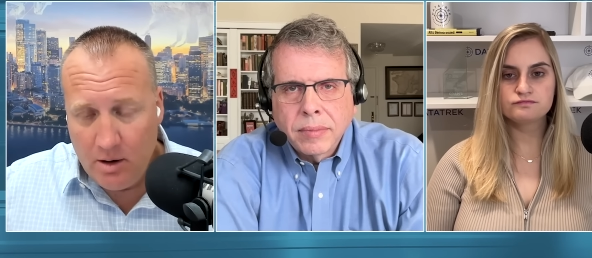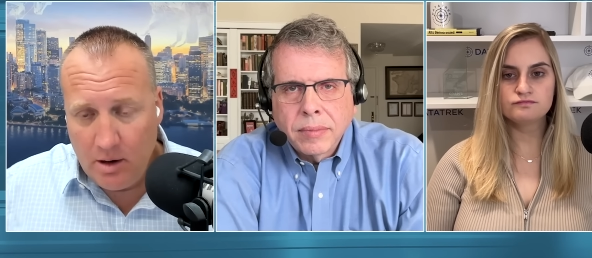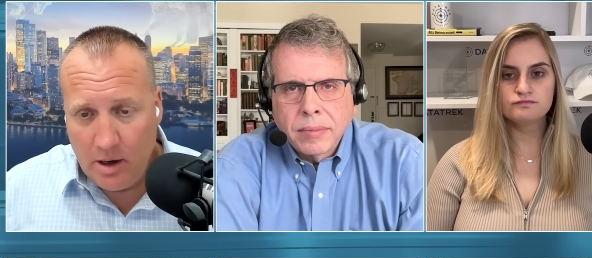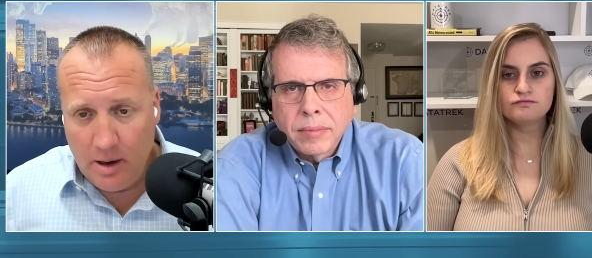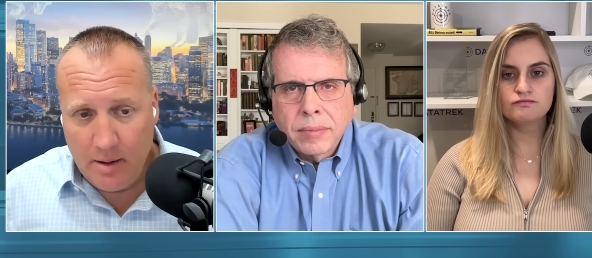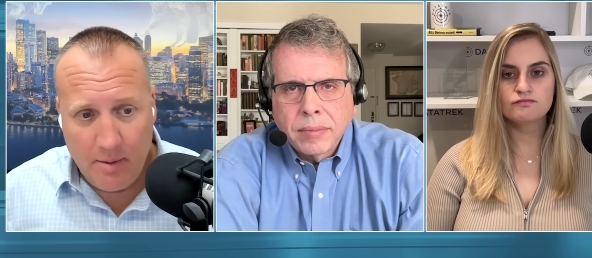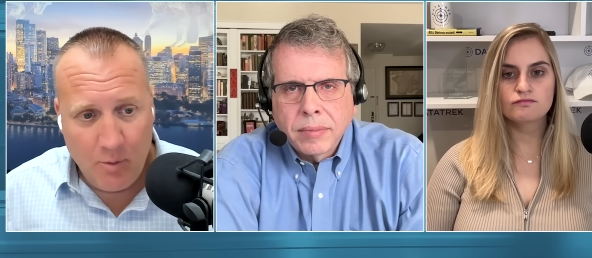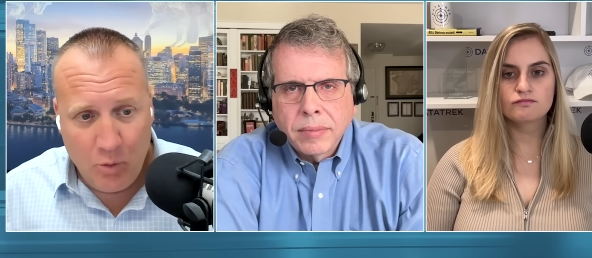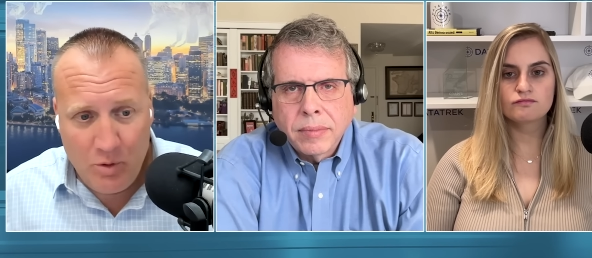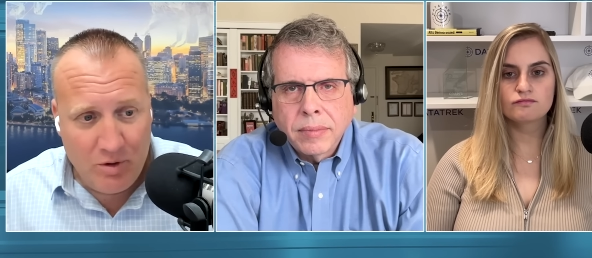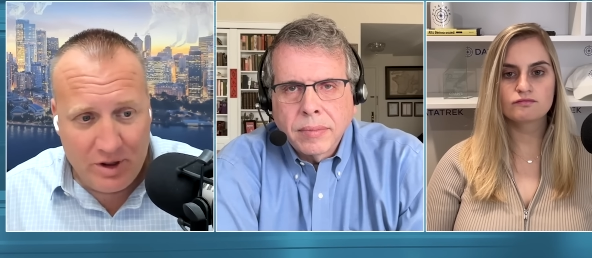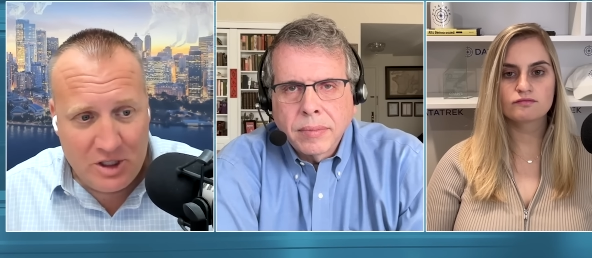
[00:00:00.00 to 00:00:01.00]
Speaker 1: uh,
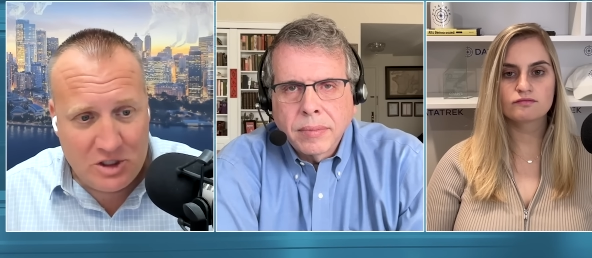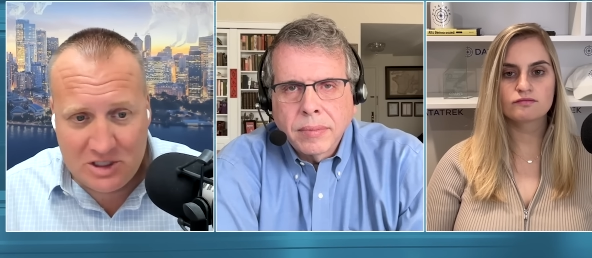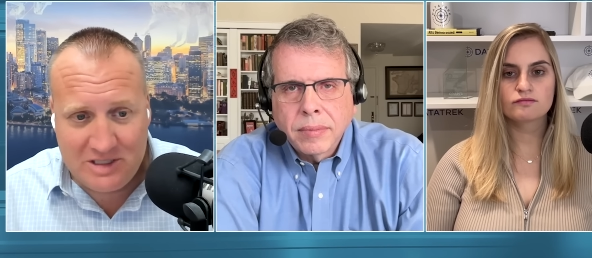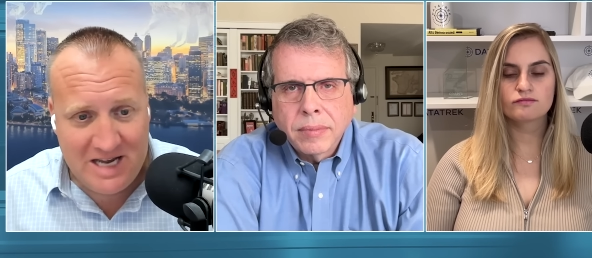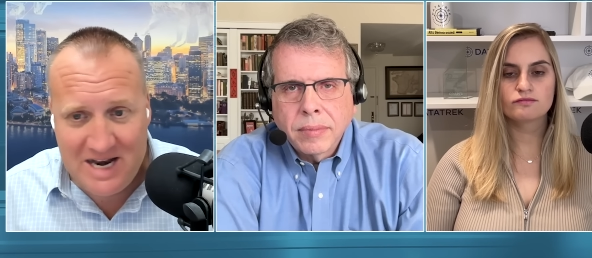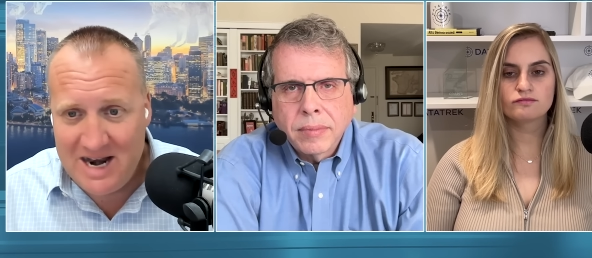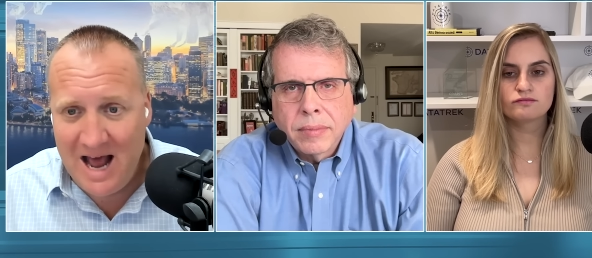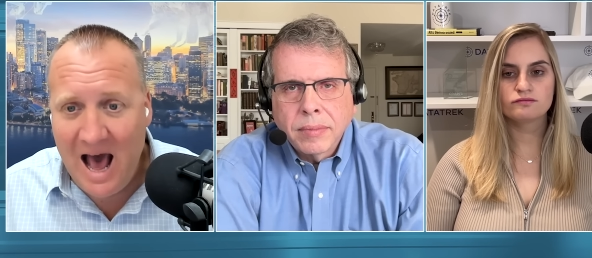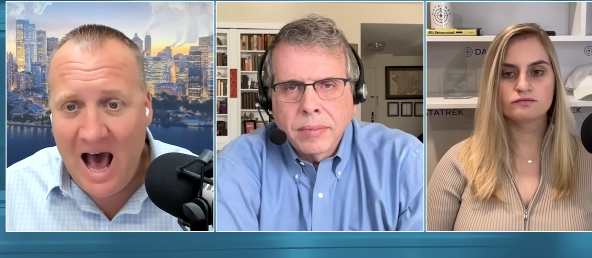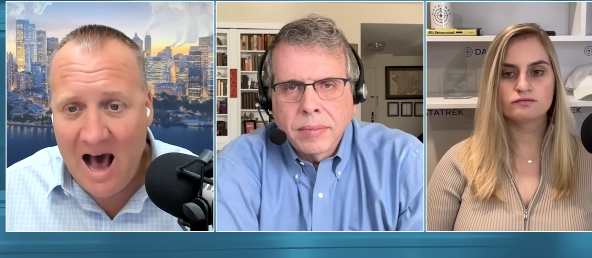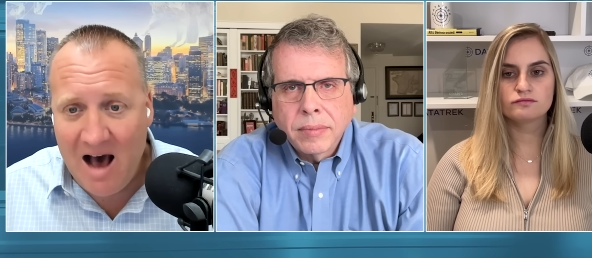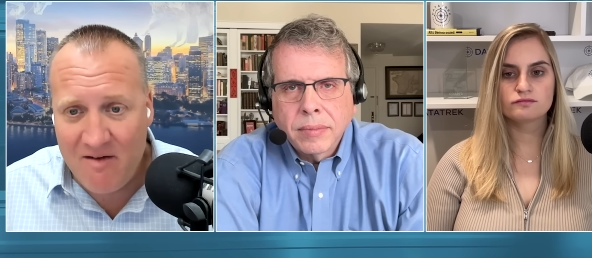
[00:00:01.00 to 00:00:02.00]
we really just didn't
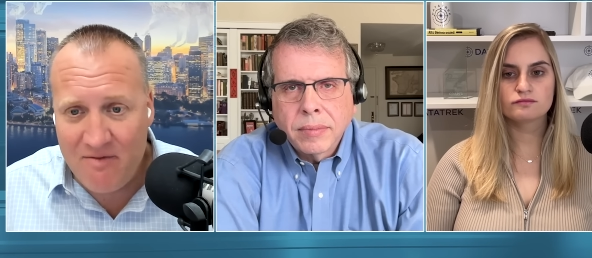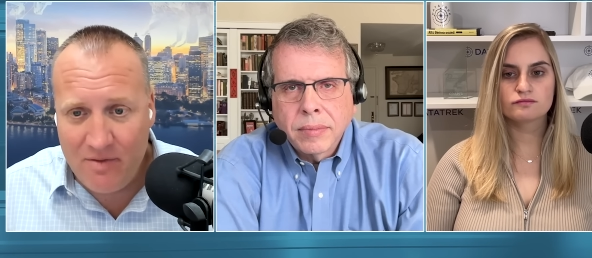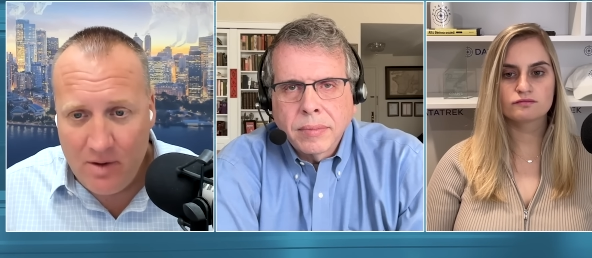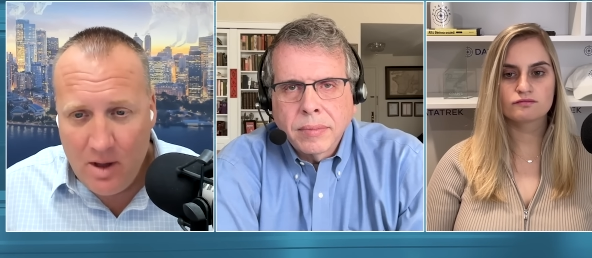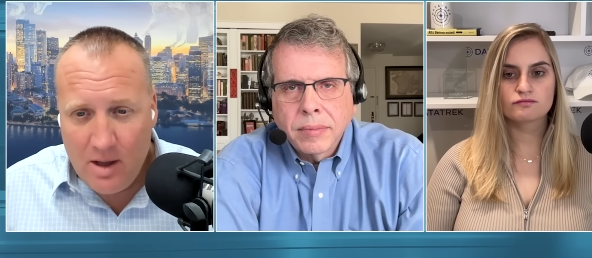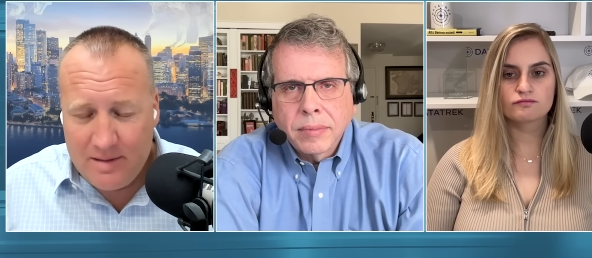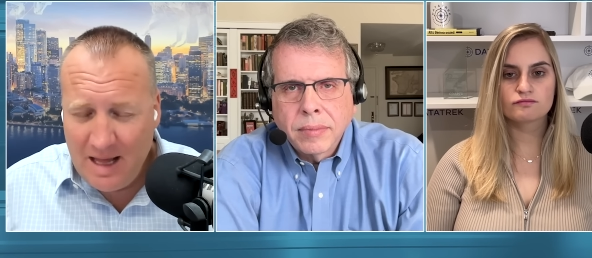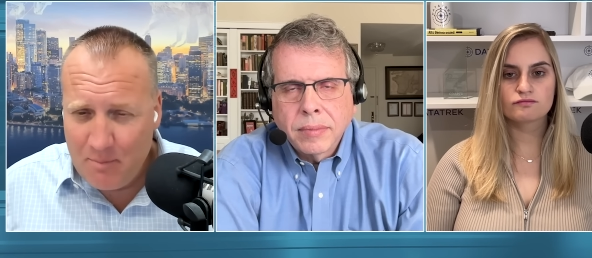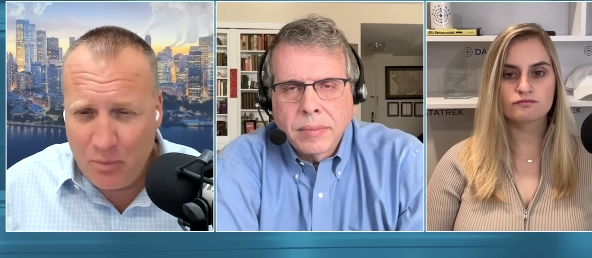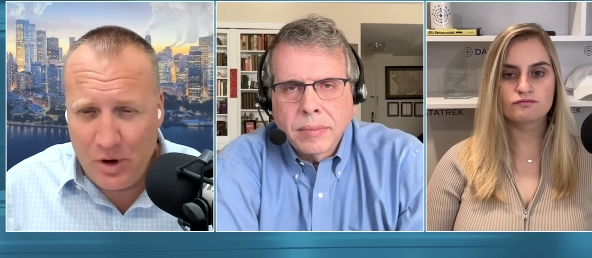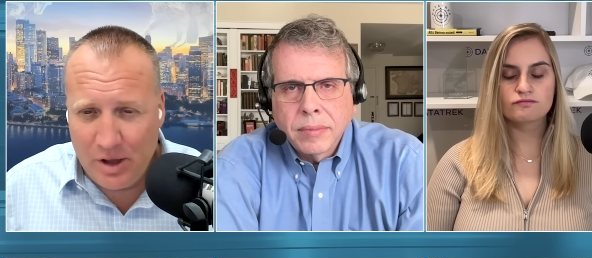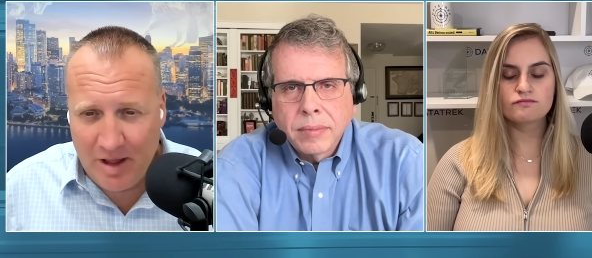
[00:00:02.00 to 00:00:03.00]
have that
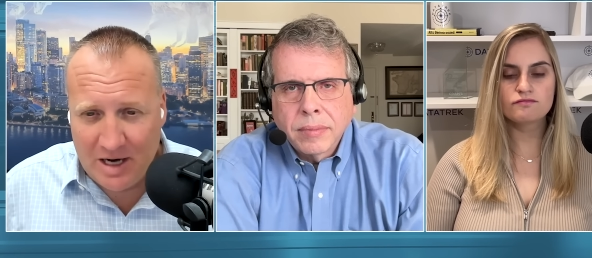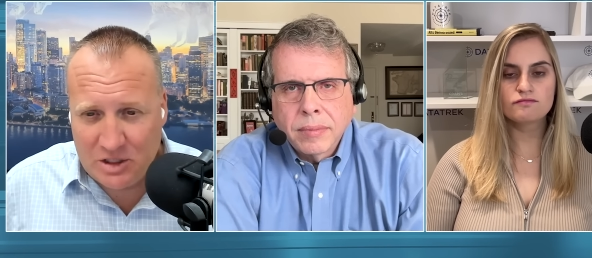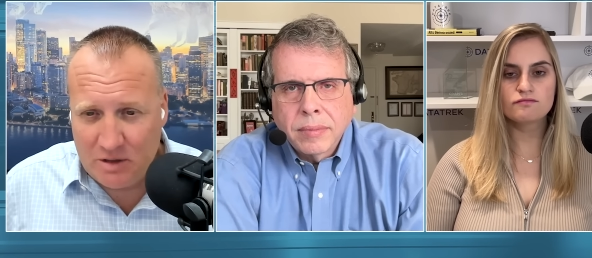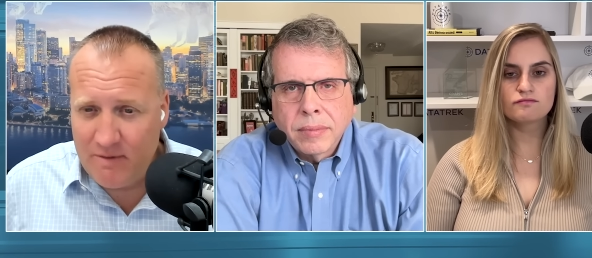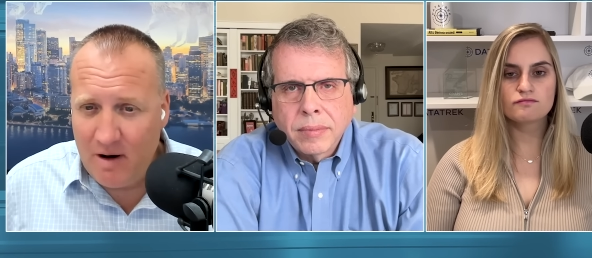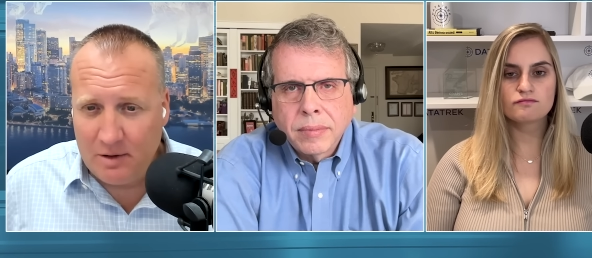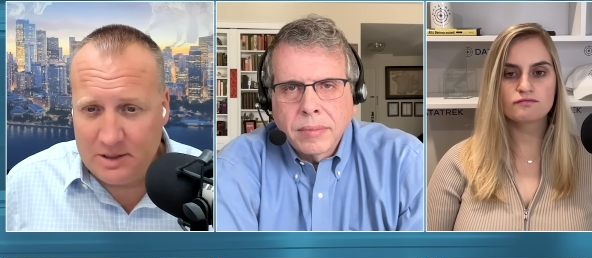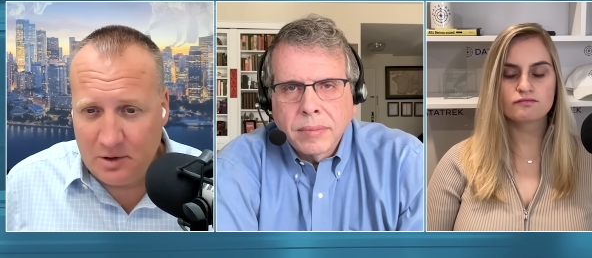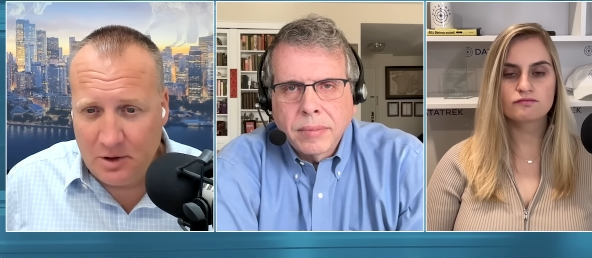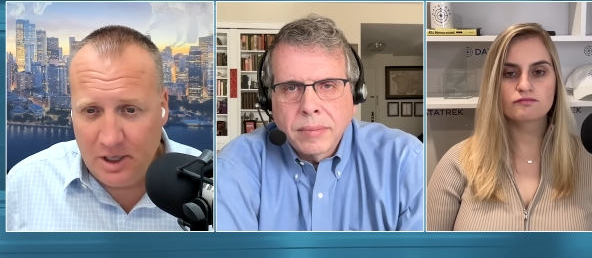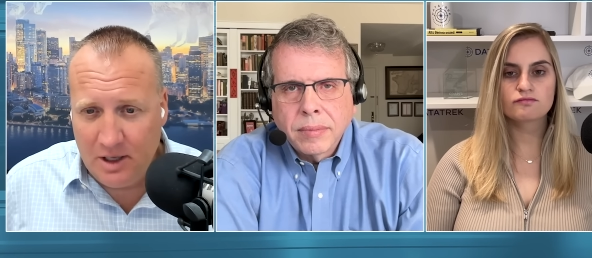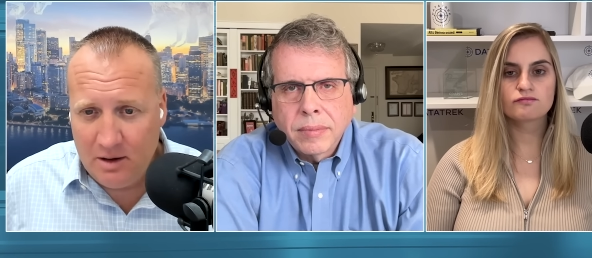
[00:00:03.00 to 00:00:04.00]
pre election
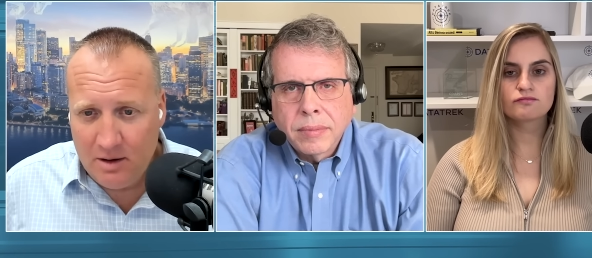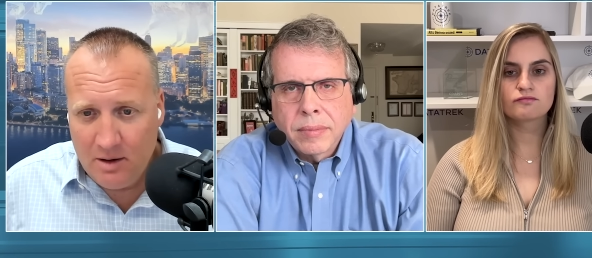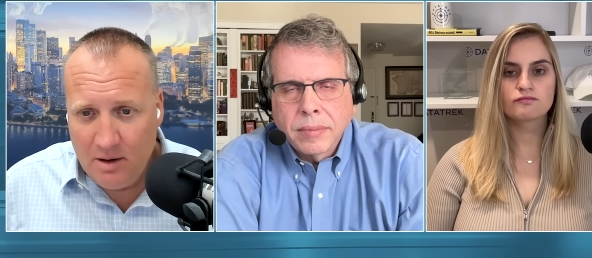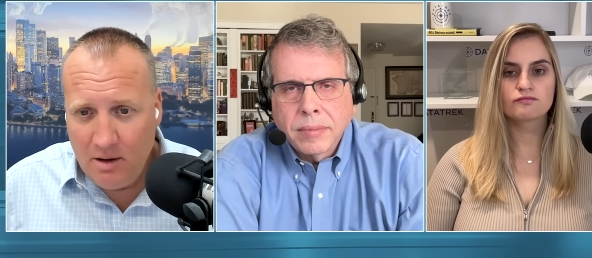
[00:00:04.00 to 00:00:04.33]
volatility.